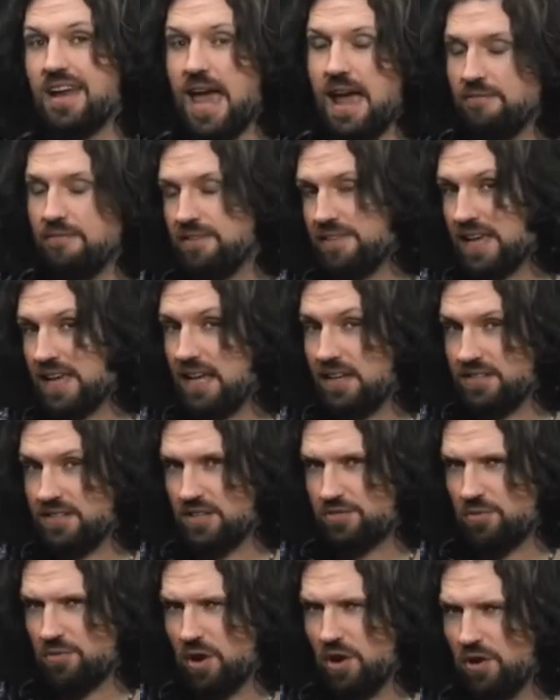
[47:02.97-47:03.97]
everything else
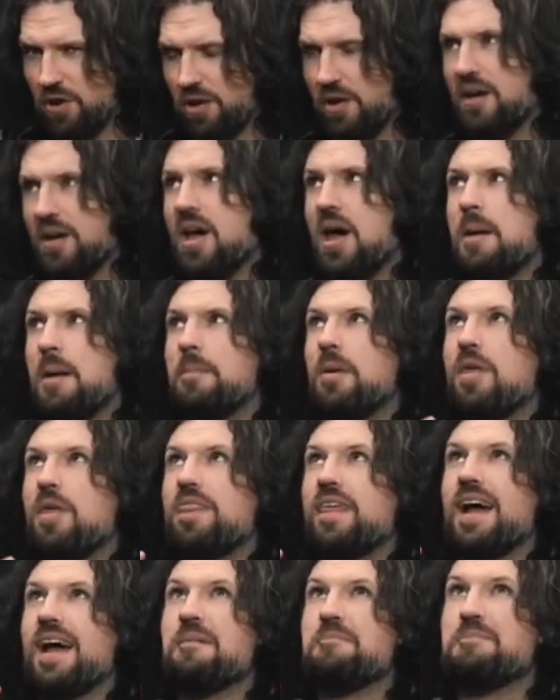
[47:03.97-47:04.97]
is wrong, but
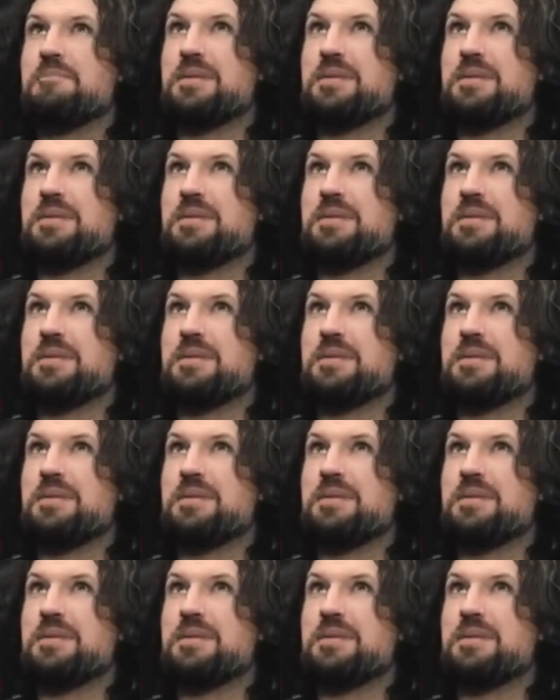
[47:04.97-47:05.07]
that